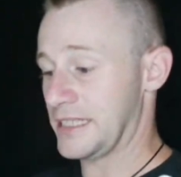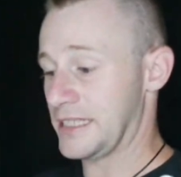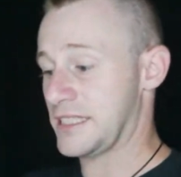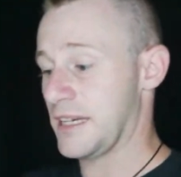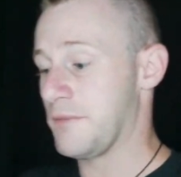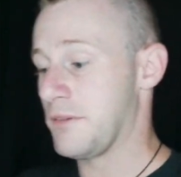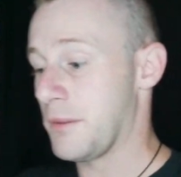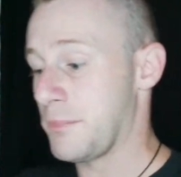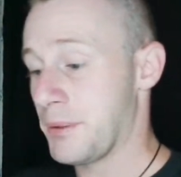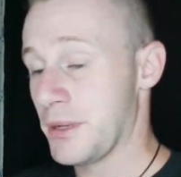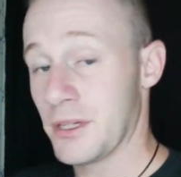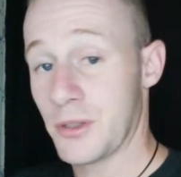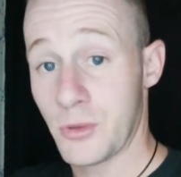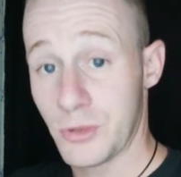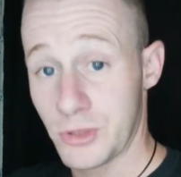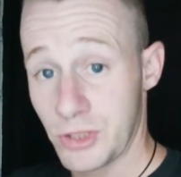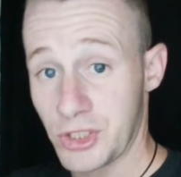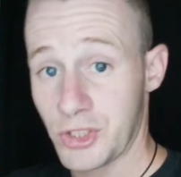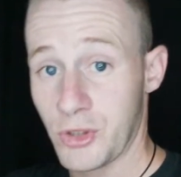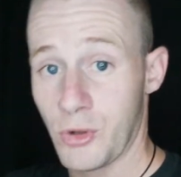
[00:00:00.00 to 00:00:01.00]
7 of Pentacles
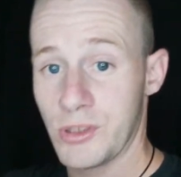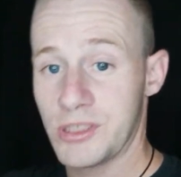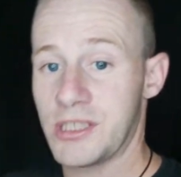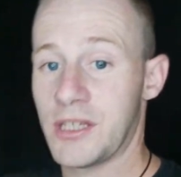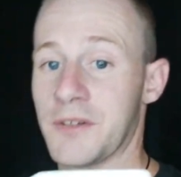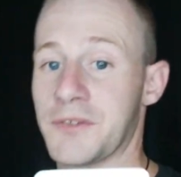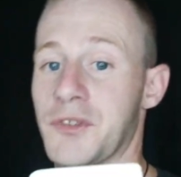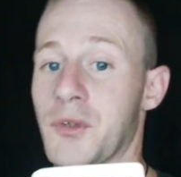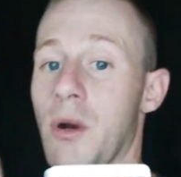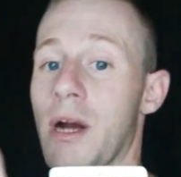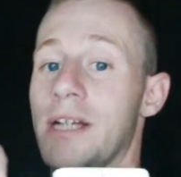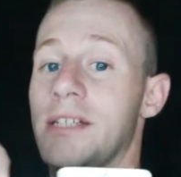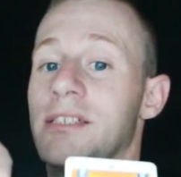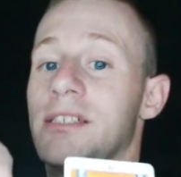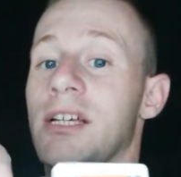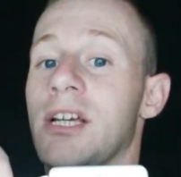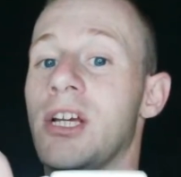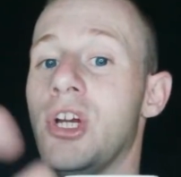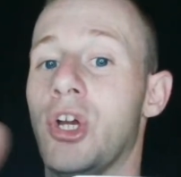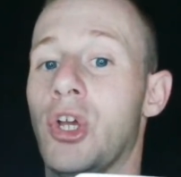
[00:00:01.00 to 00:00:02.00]
to show itself twice,
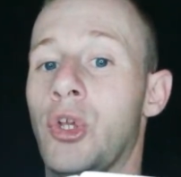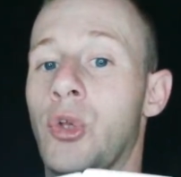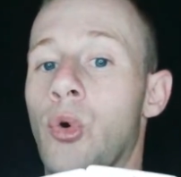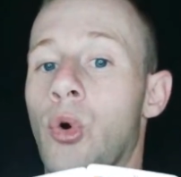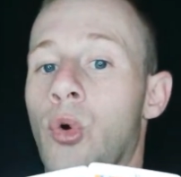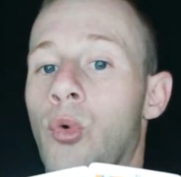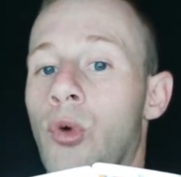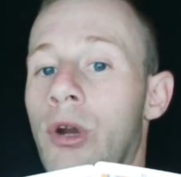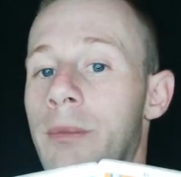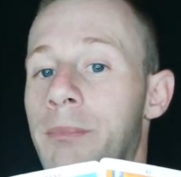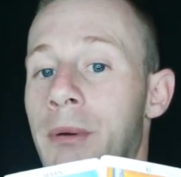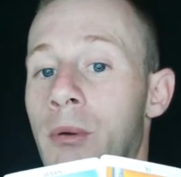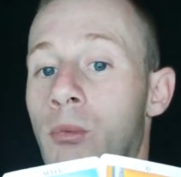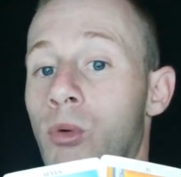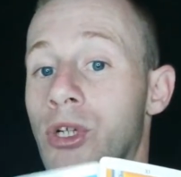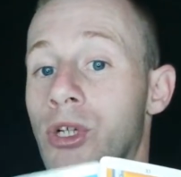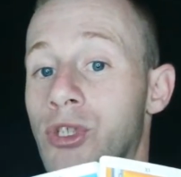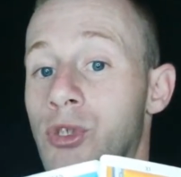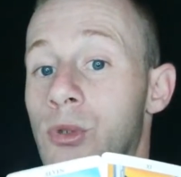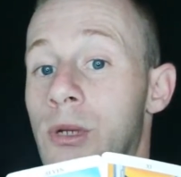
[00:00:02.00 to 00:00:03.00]
you are reaping
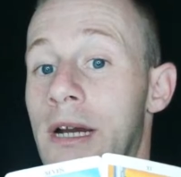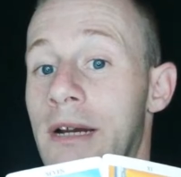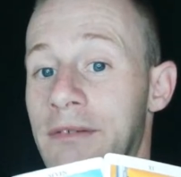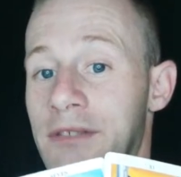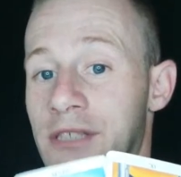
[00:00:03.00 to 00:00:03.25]
what you have